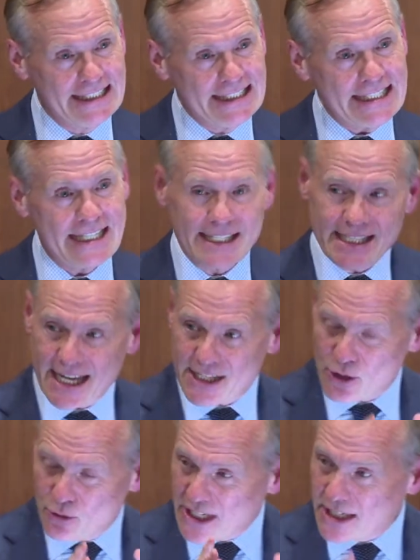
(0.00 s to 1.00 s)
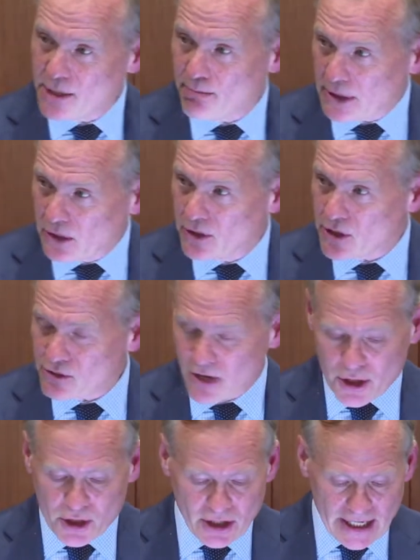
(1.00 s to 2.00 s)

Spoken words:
He says you need to build a structure,